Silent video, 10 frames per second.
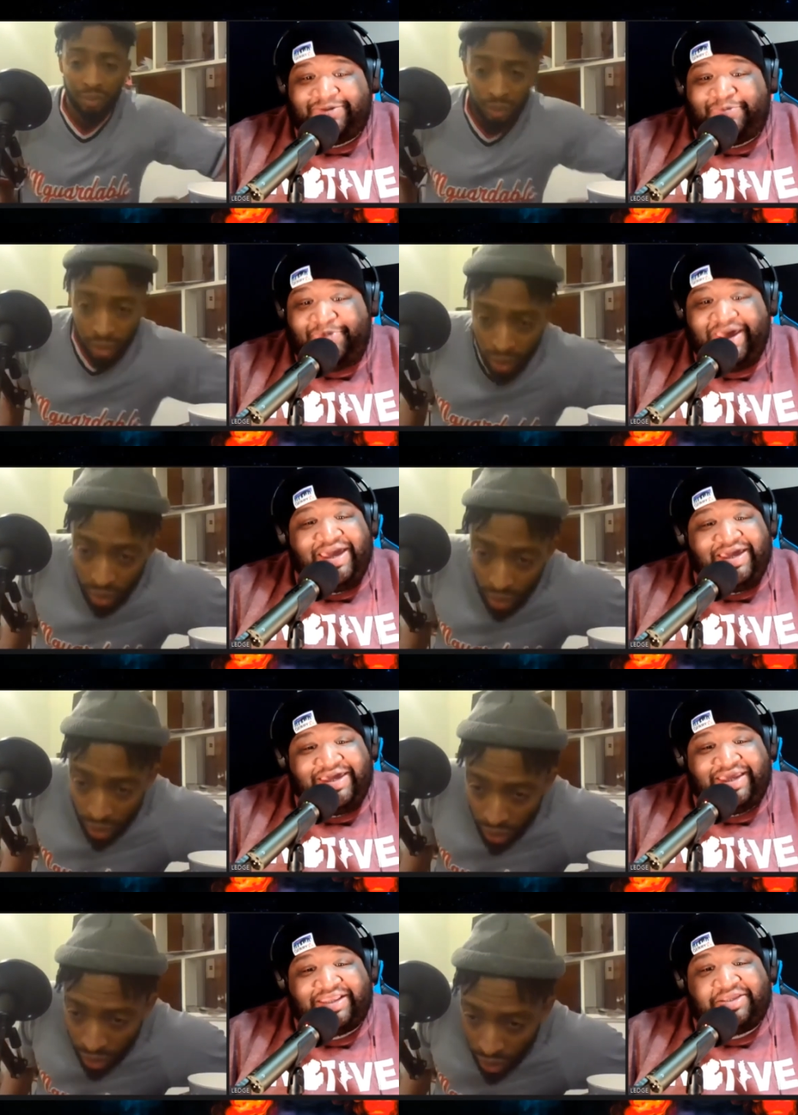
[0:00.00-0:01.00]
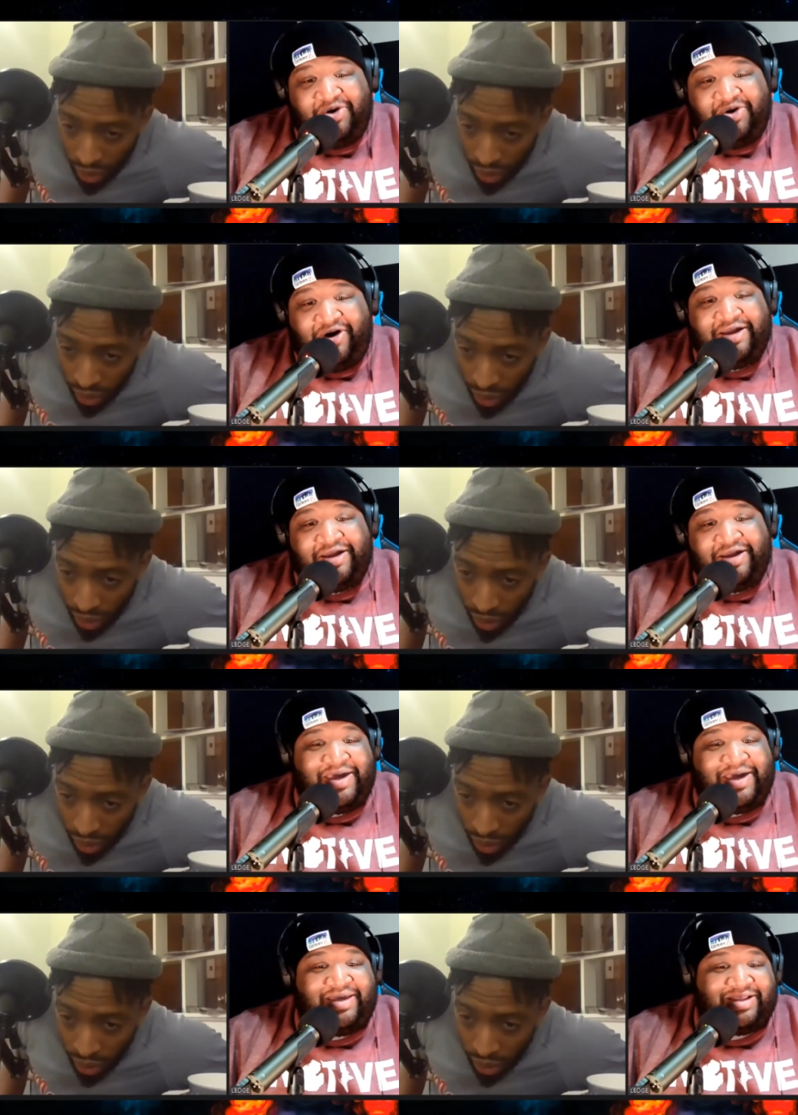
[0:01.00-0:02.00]
Speaker 1: get them all here, man. Let them
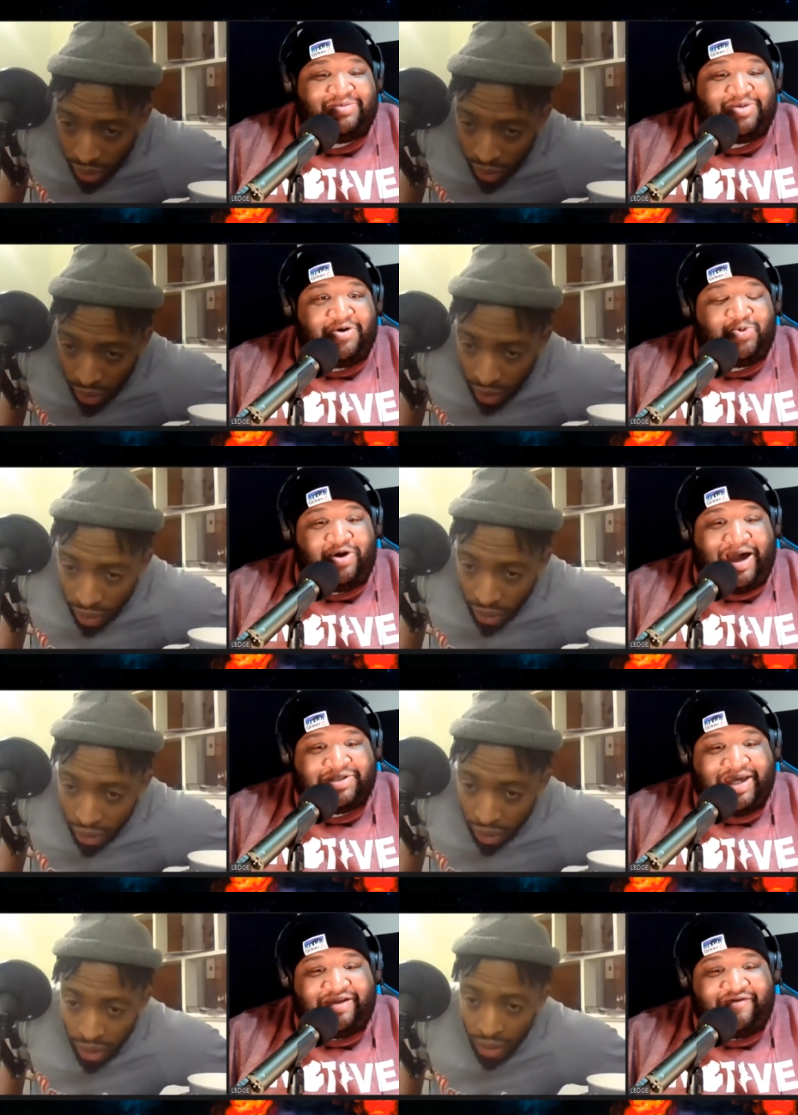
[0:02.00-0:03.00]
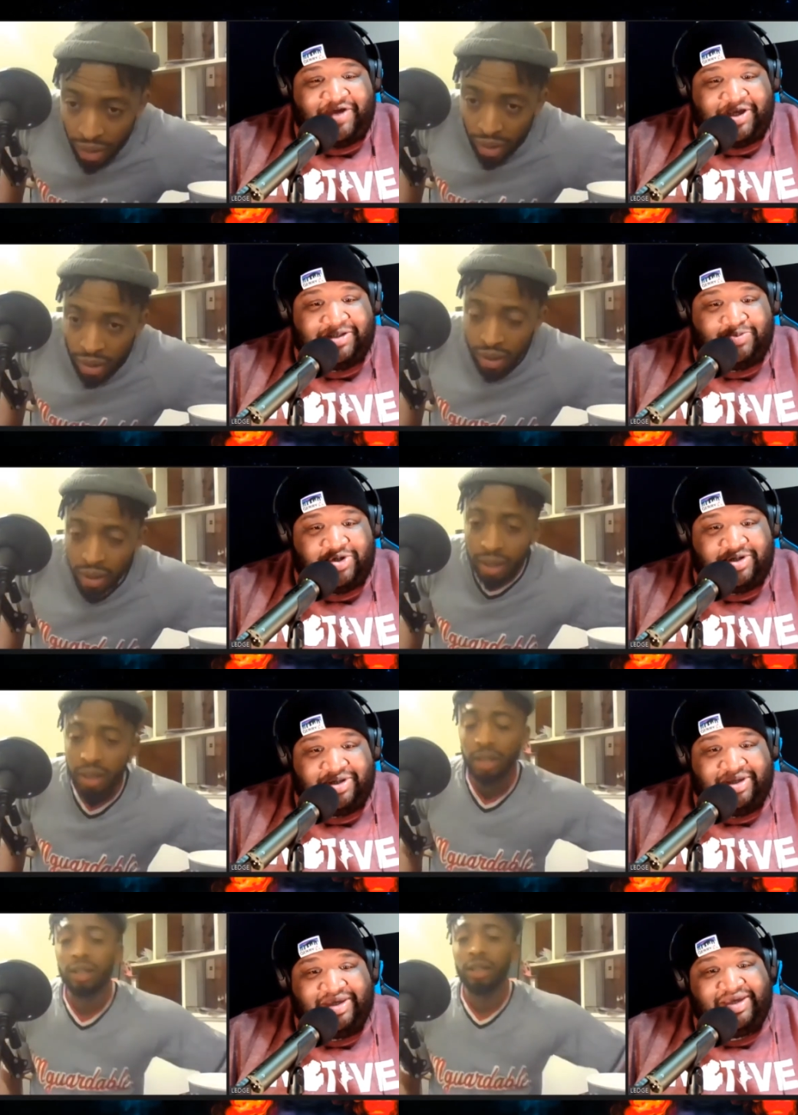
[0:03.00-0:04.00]
know there's a world outside of Facebook.
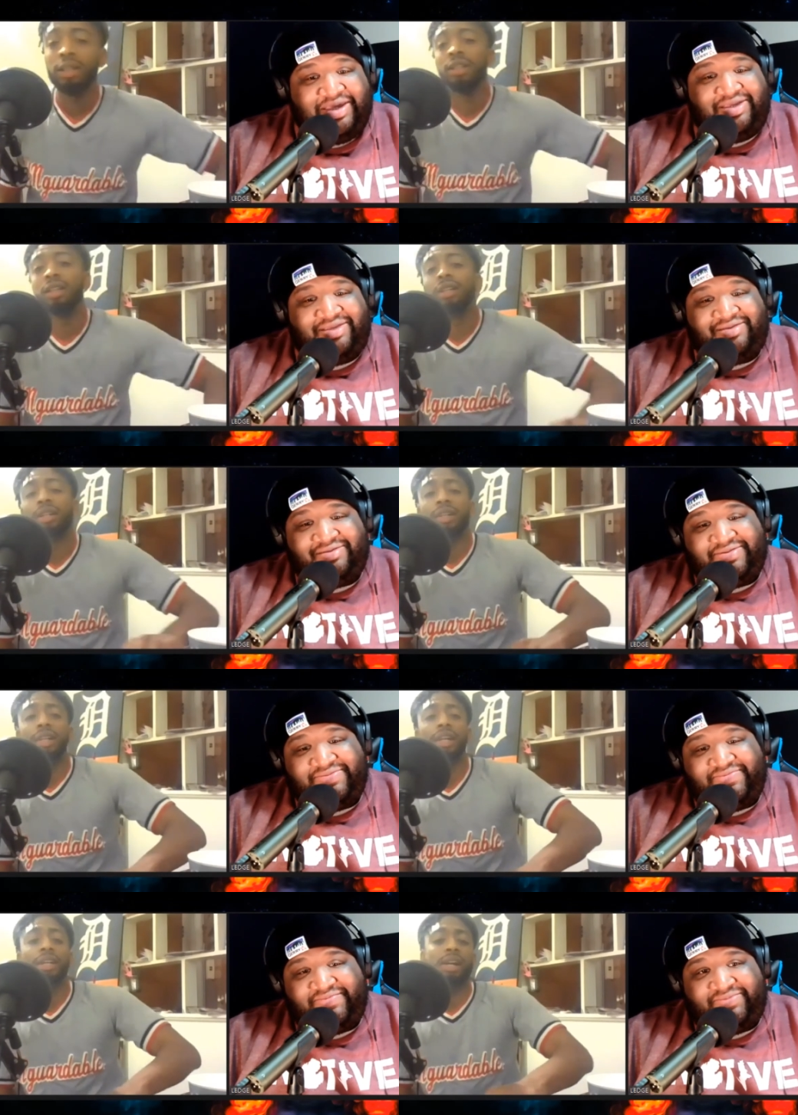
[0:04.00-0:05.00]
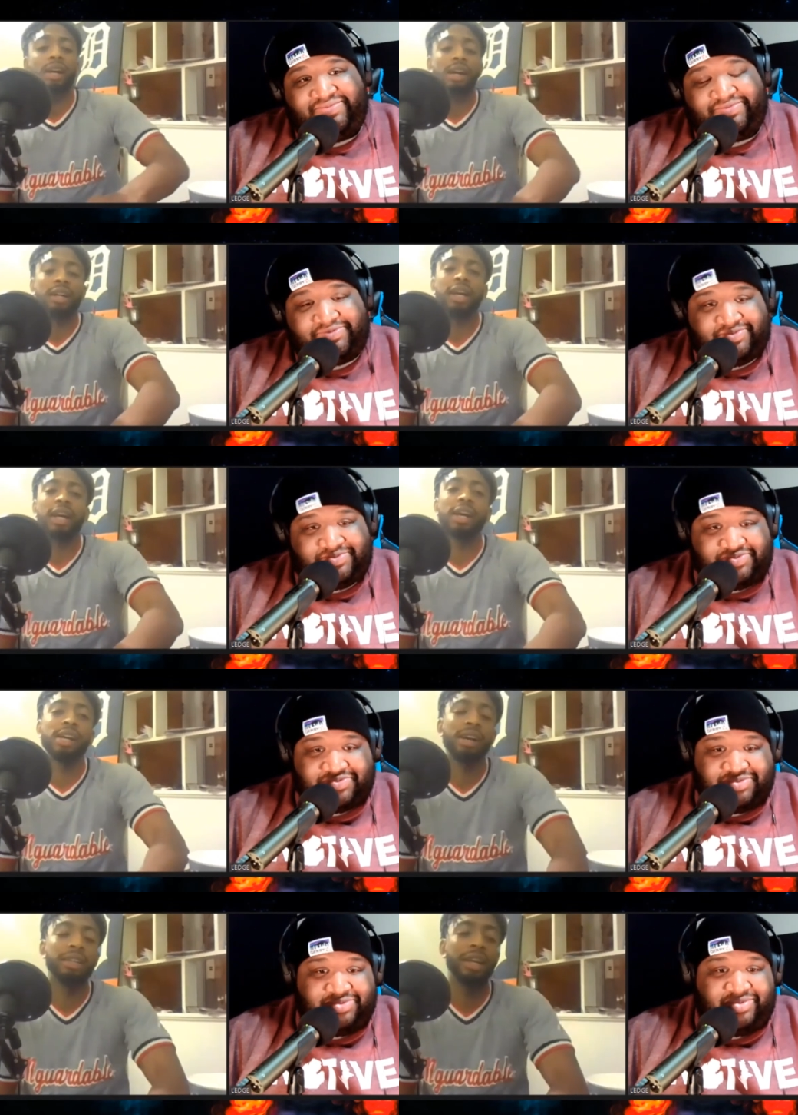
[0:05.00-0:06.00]
Speaker 2: Yeah. We
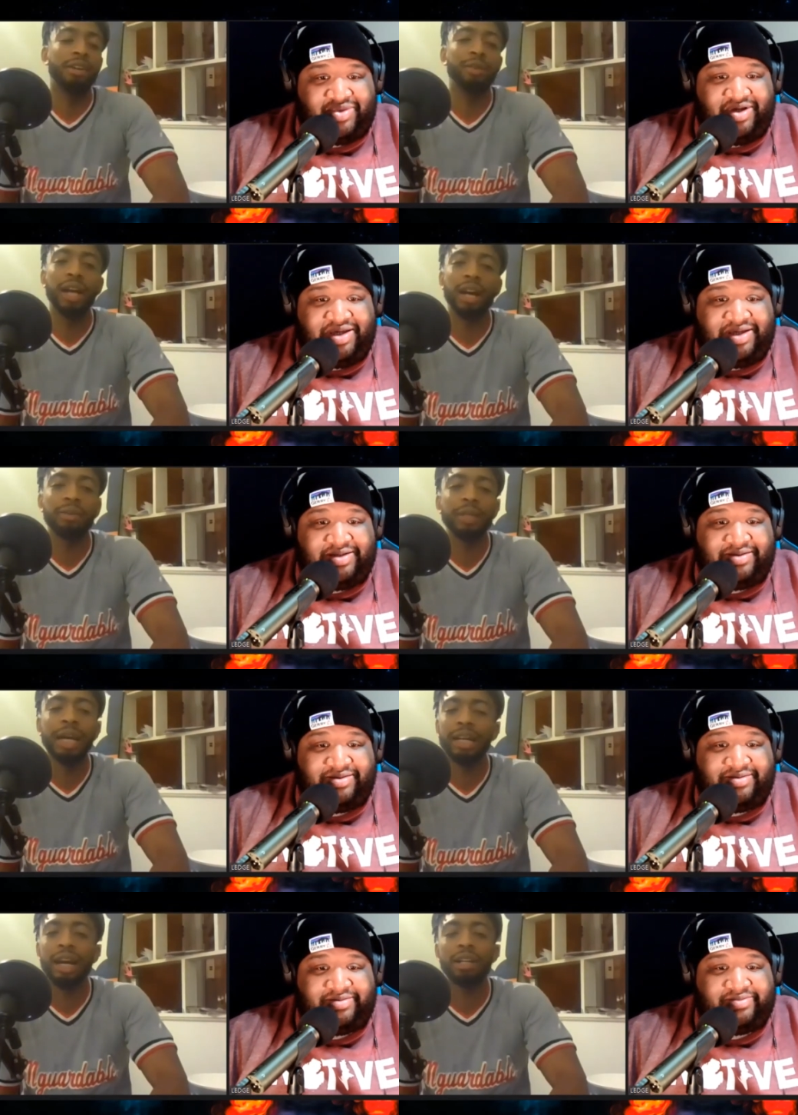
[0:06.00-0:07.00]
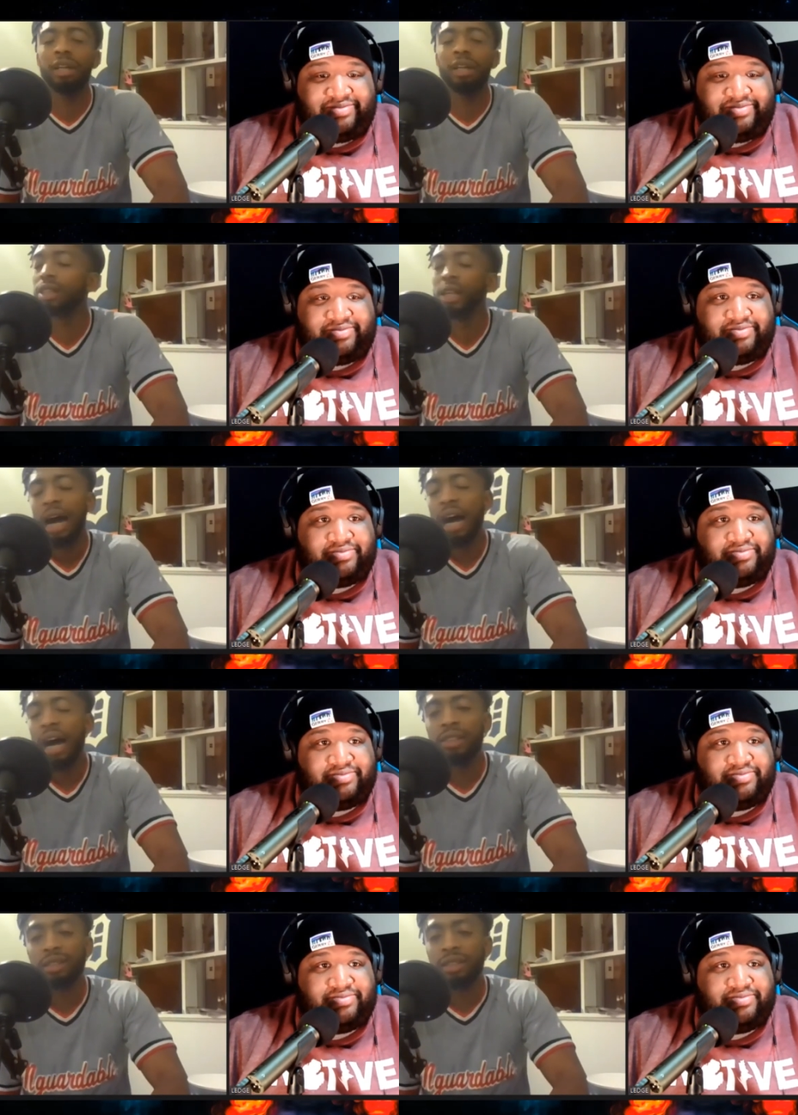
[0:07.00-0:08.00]
gotta get out here because
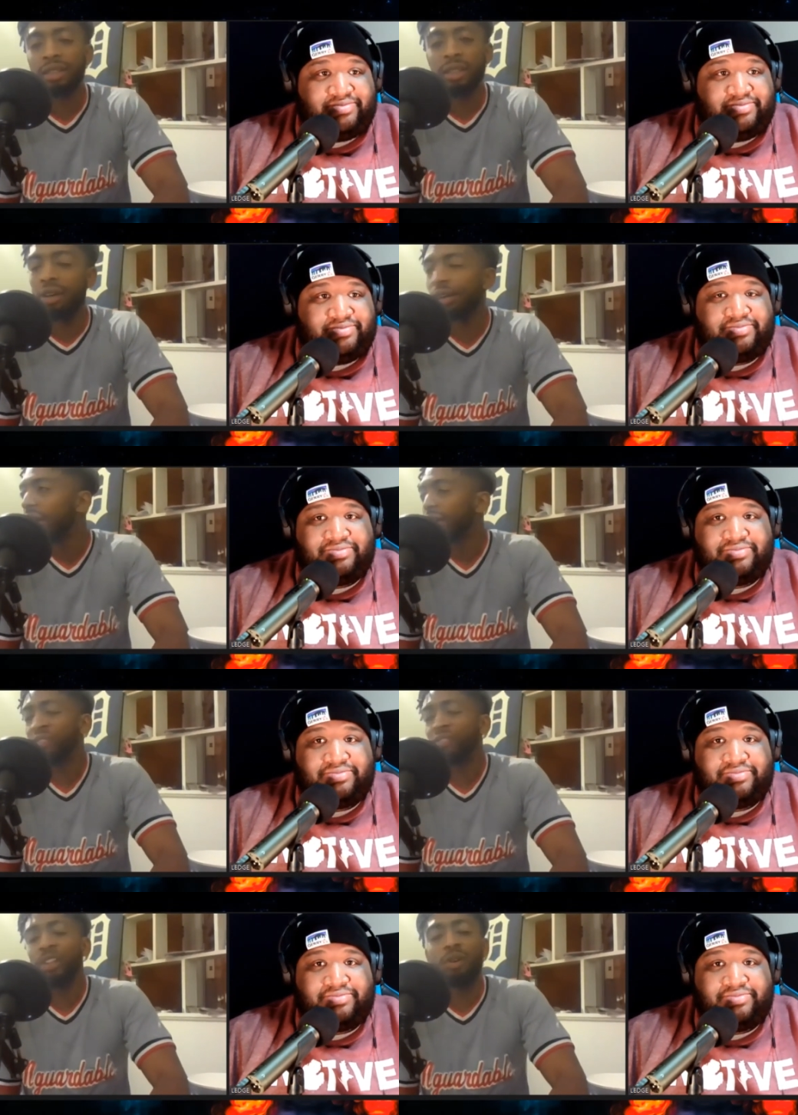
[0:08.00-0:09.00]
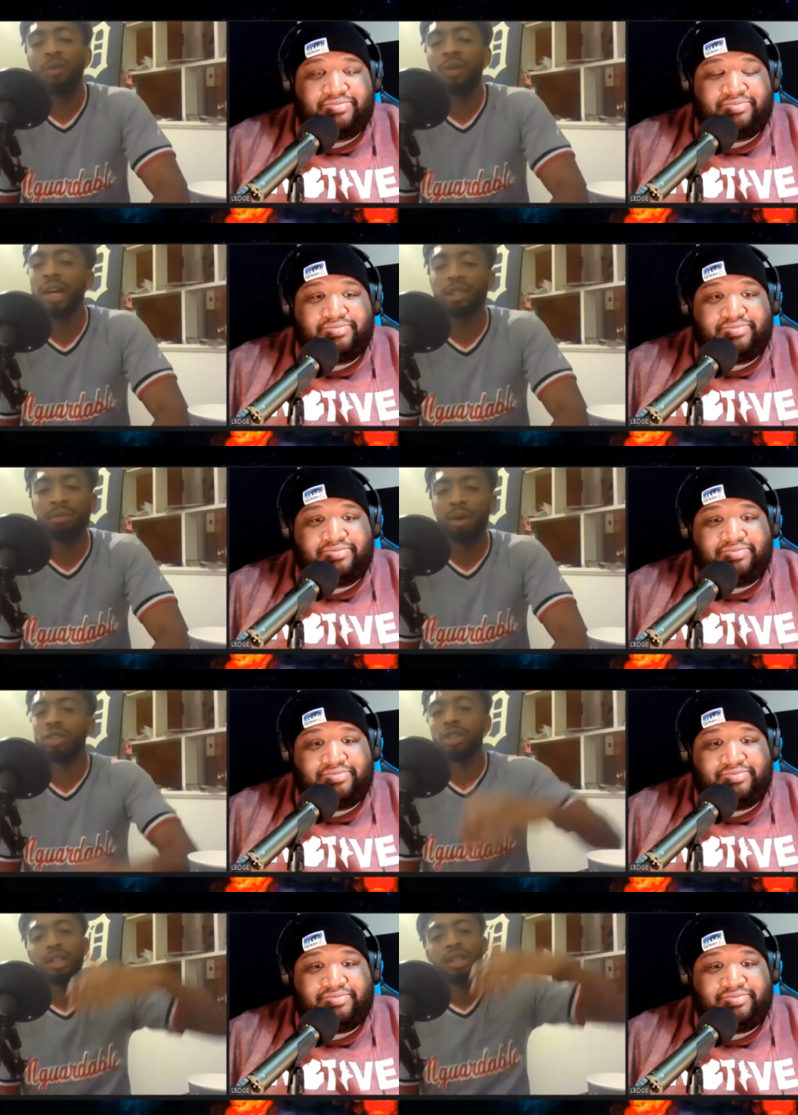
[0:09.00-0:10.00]
honestly, though, first of all, we got the most,
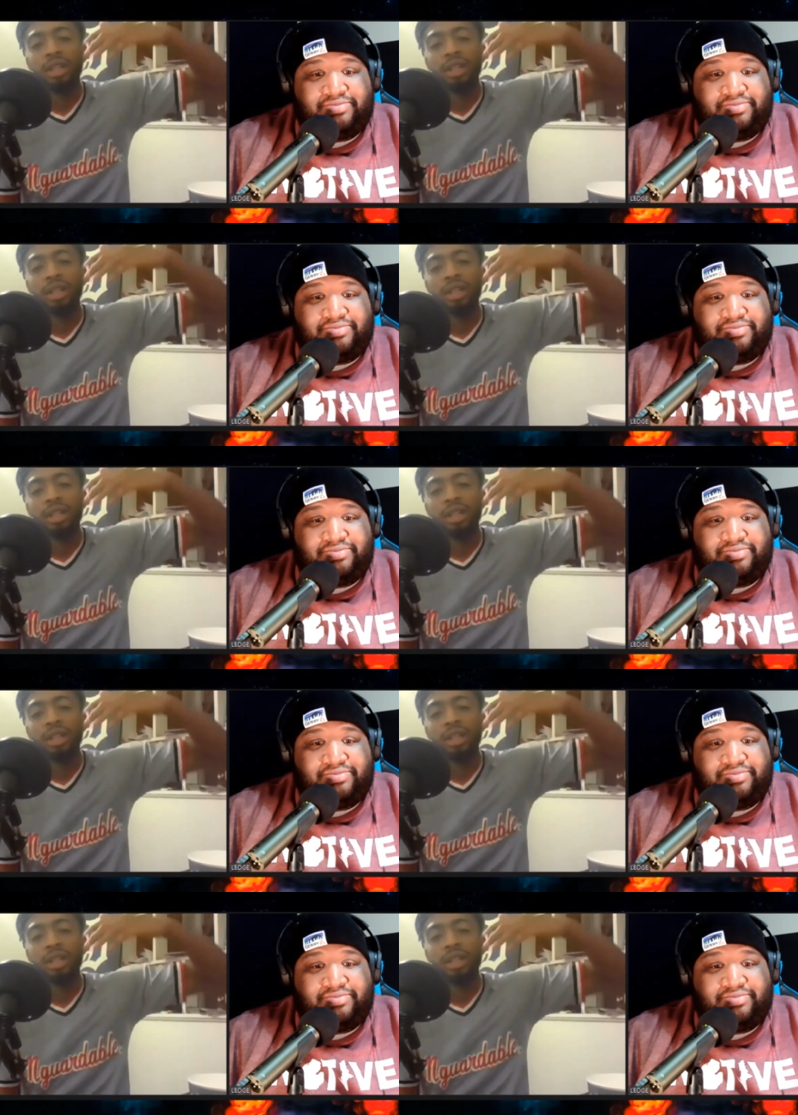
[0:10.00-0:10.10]
you